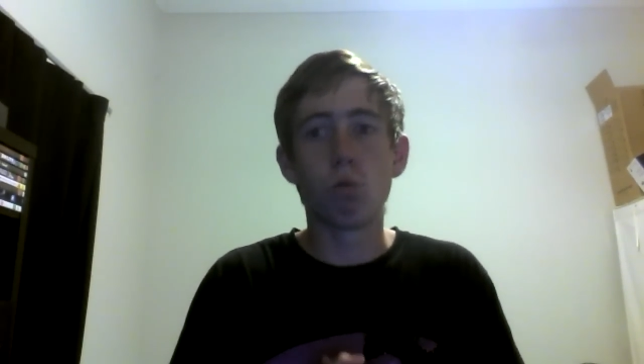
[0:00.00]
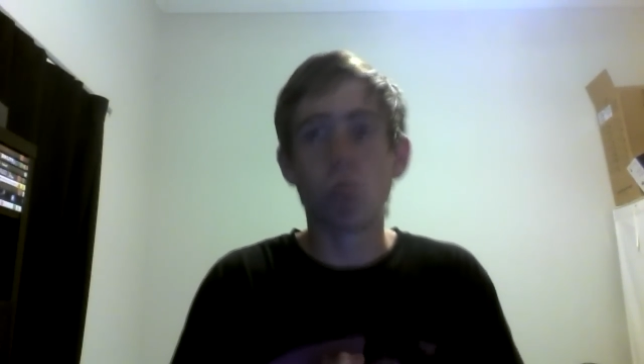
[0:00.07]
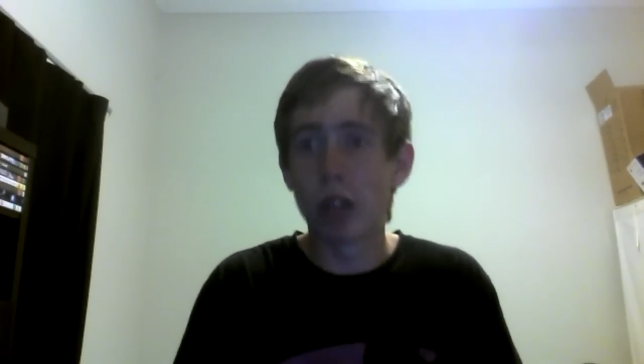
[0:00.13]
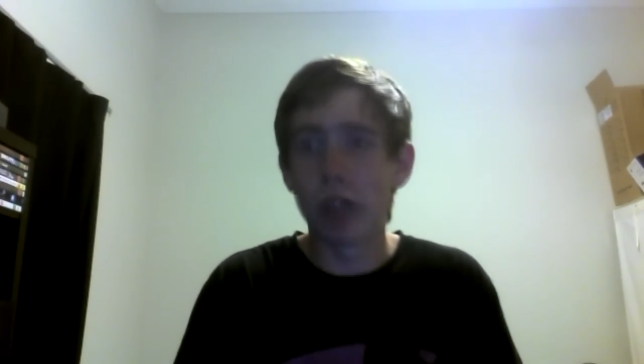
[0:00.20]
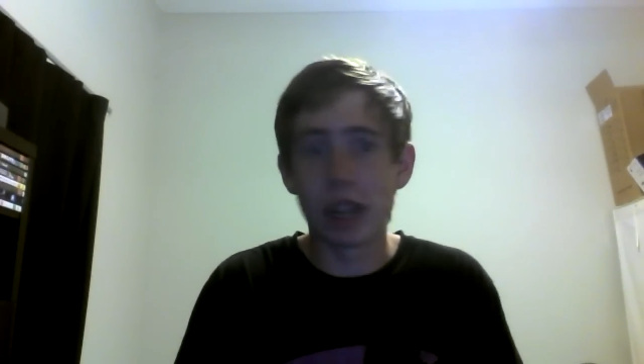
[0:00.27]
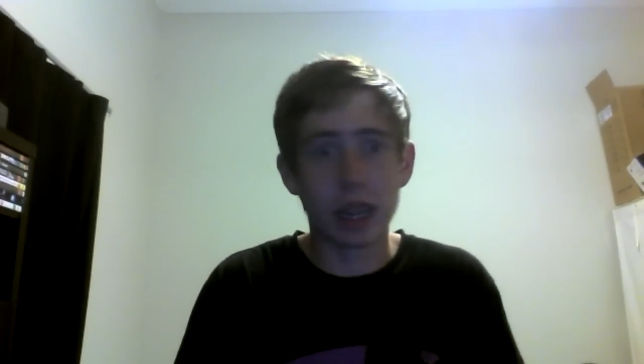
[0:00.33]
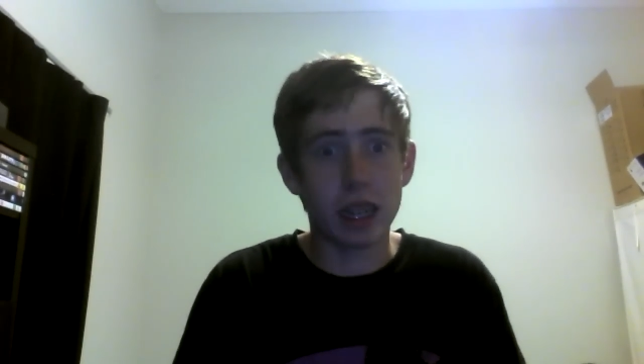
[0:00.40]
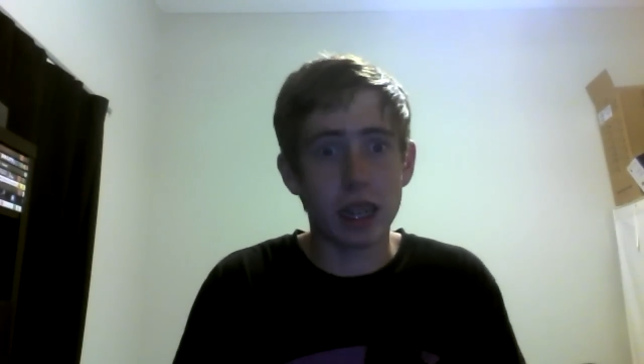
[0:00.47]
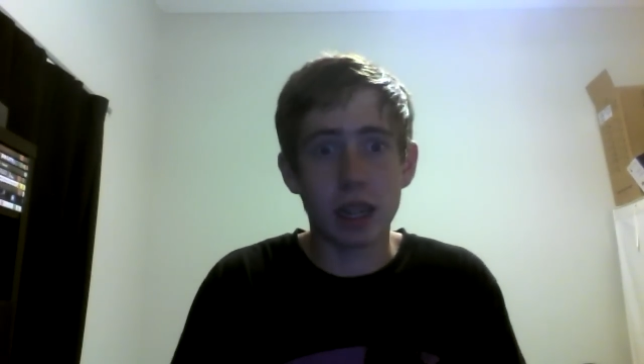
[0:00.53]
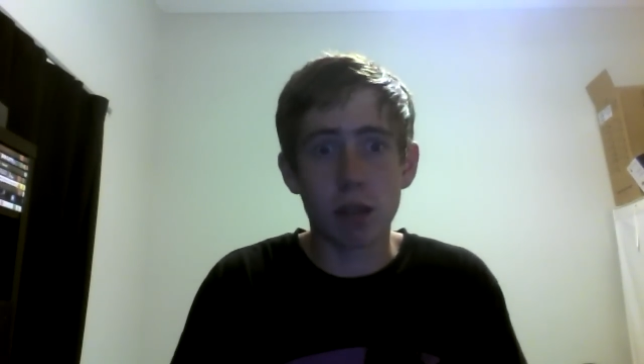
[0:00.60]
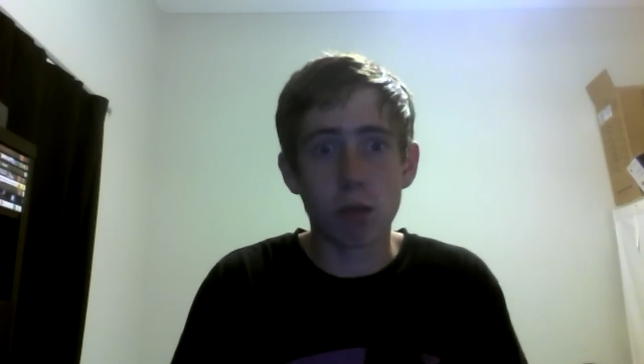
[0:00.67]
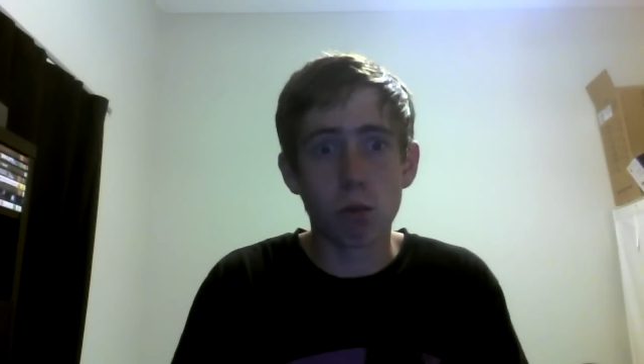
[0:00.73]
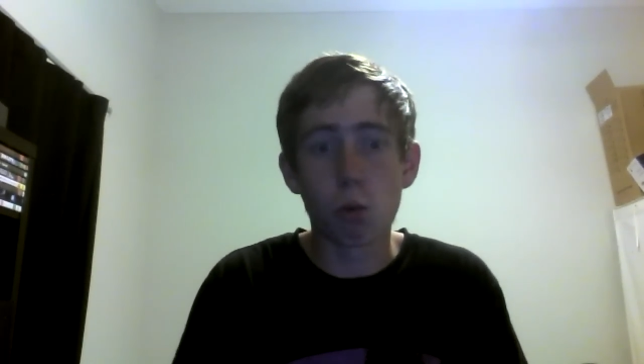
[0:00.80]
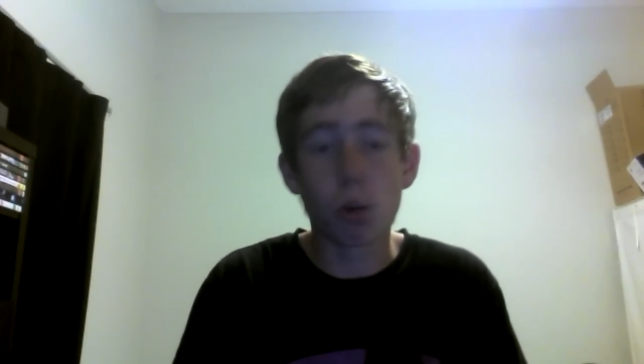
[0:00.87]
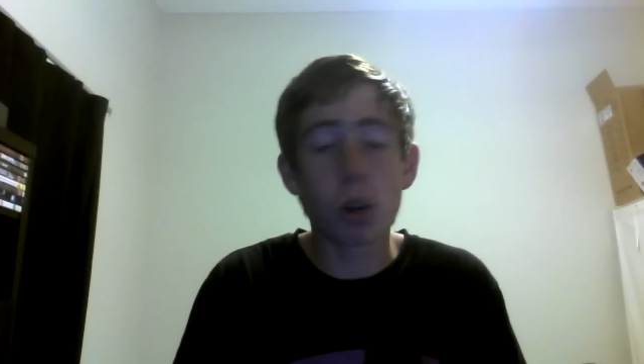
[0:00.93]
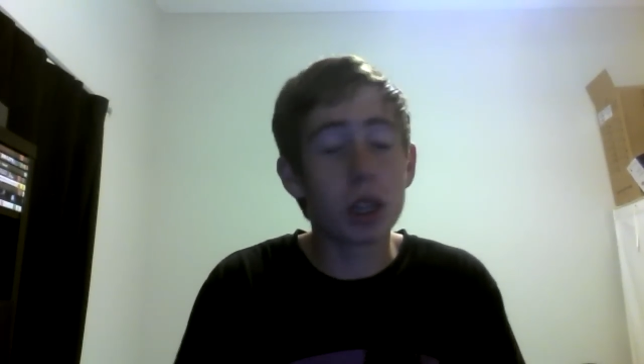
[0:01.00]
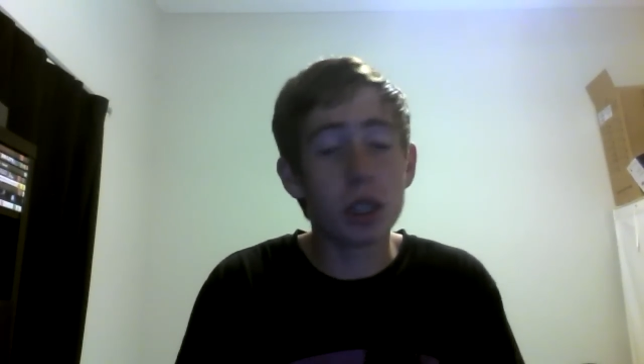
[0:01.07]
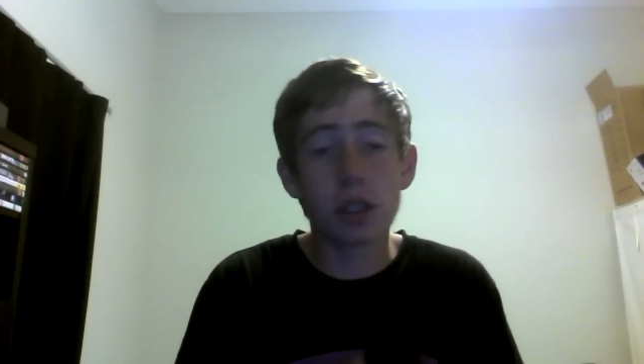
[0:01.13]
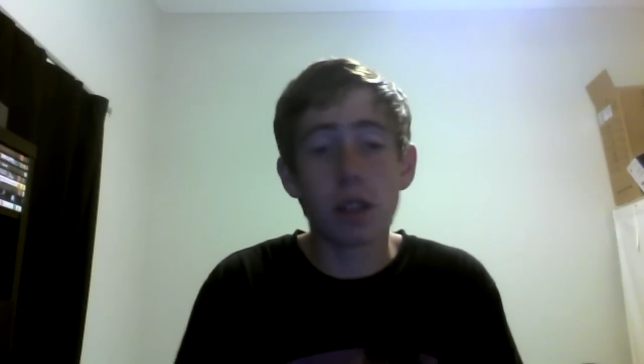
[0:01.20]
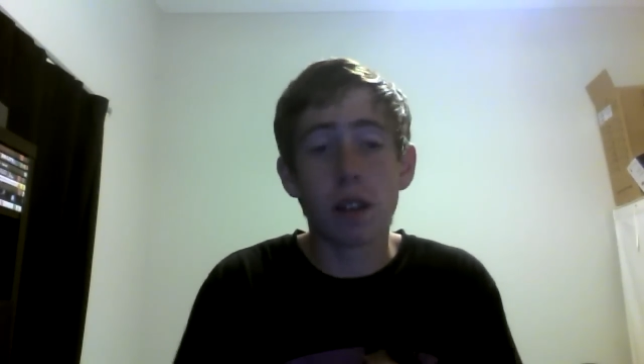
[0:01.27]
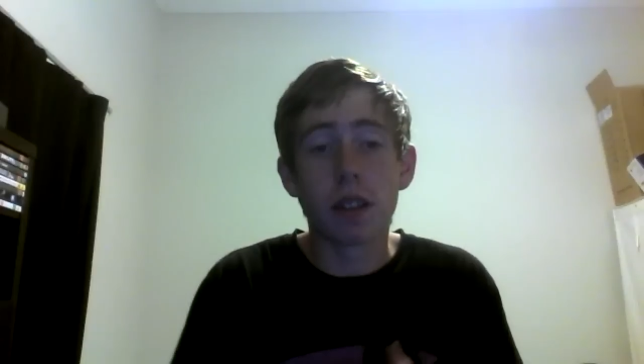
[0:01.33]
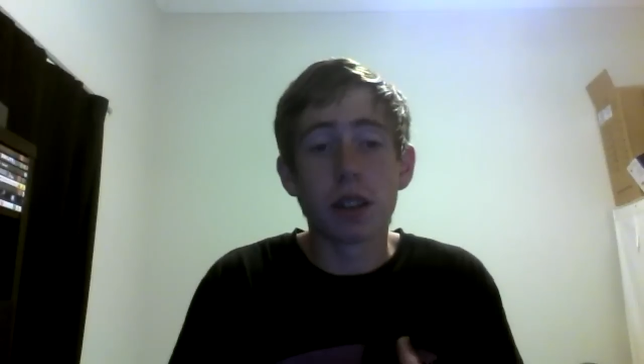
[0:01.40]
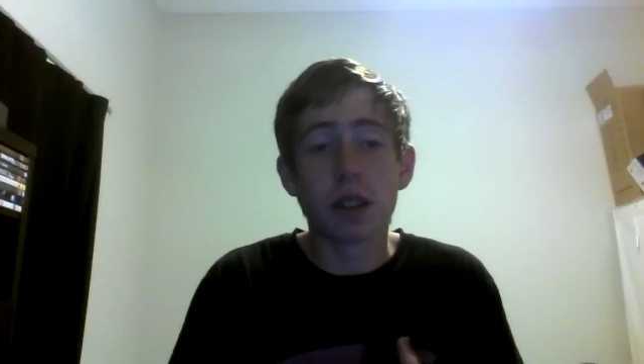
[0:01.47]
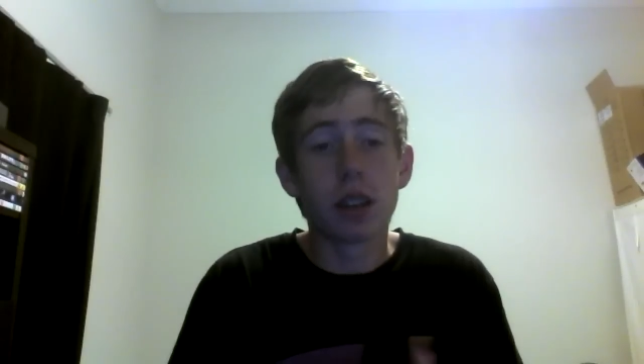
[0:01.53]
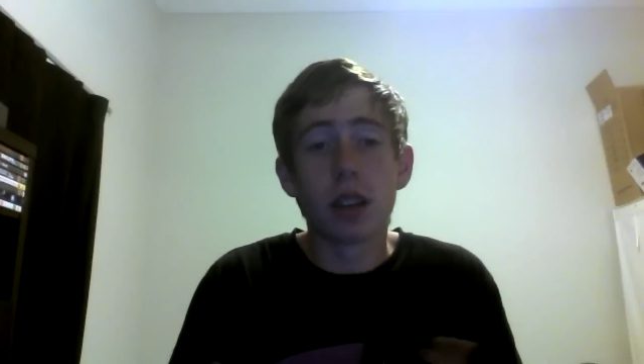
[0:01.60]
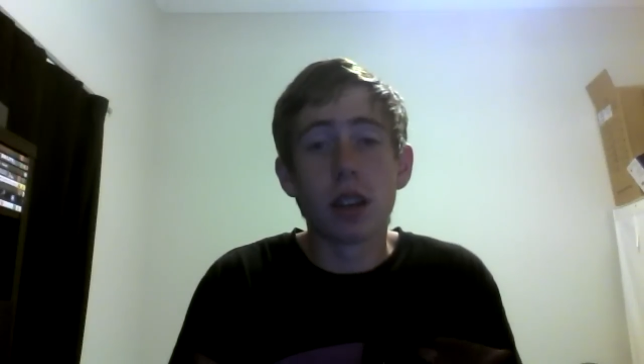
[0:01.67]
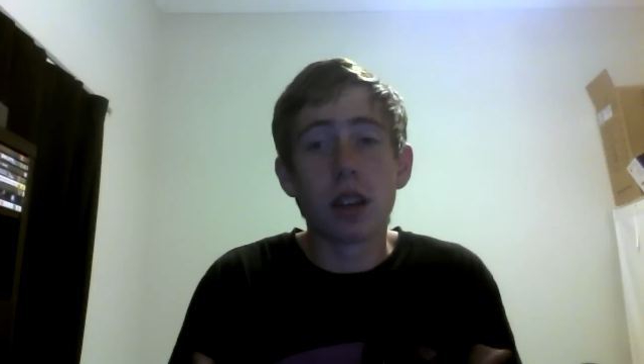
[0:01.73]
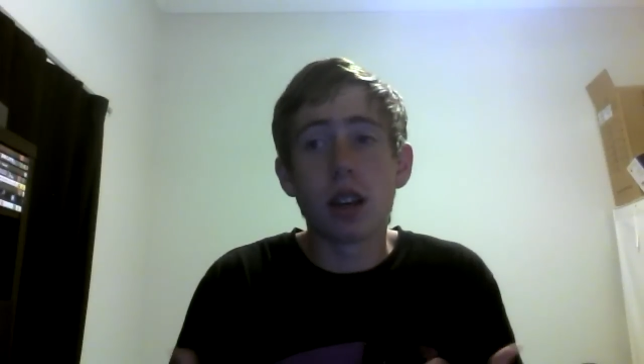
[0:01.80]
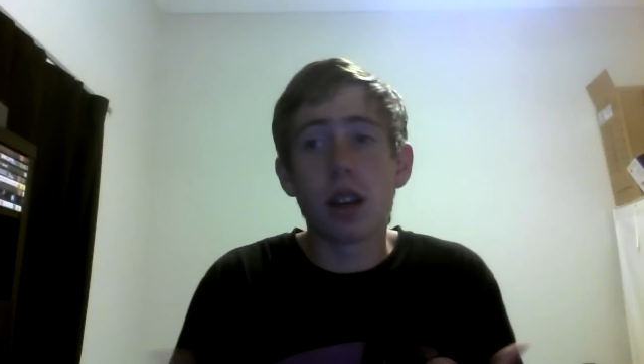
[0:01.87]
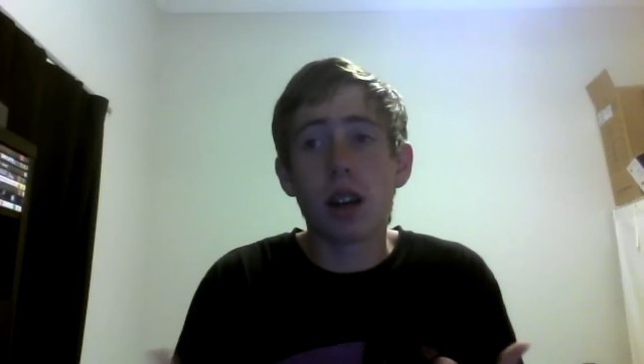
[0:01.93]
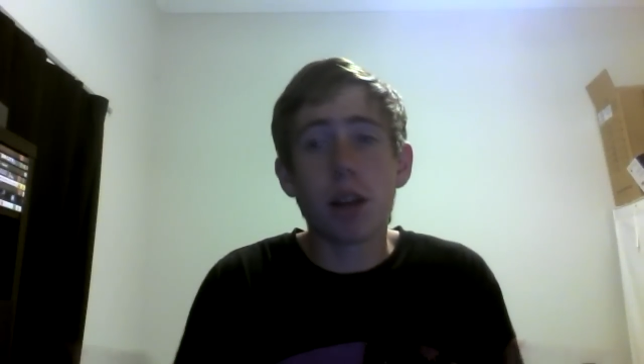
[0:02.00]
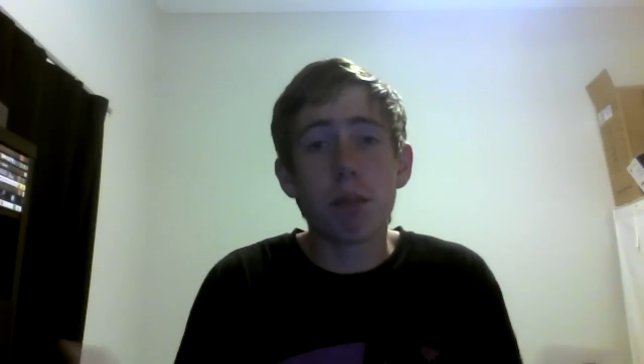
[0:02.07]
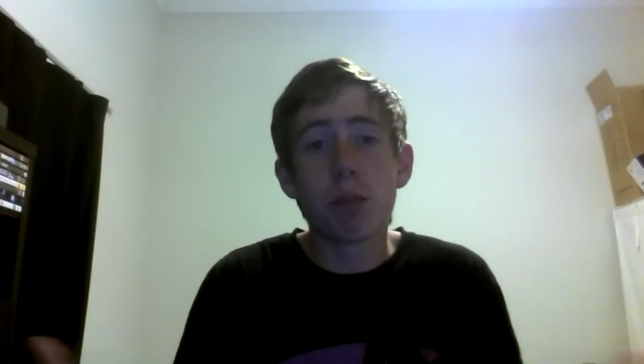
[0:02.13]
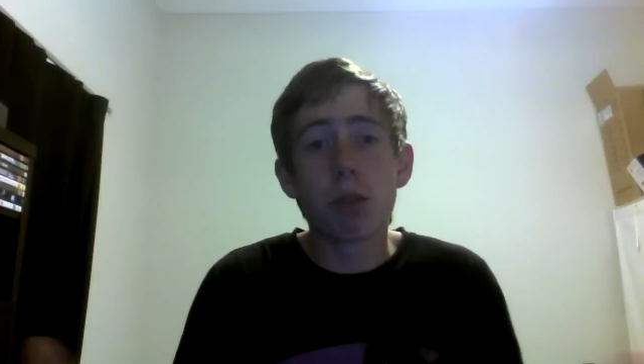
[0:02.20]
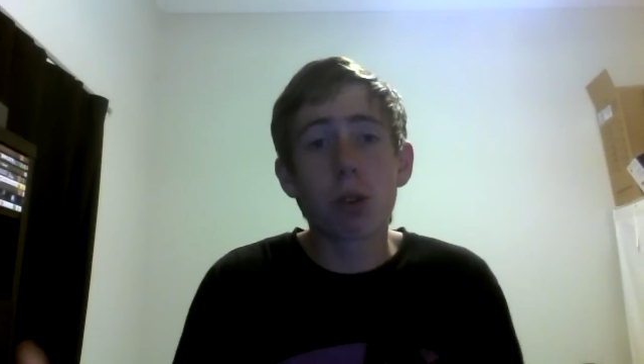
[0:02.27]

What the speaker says: Really, I'm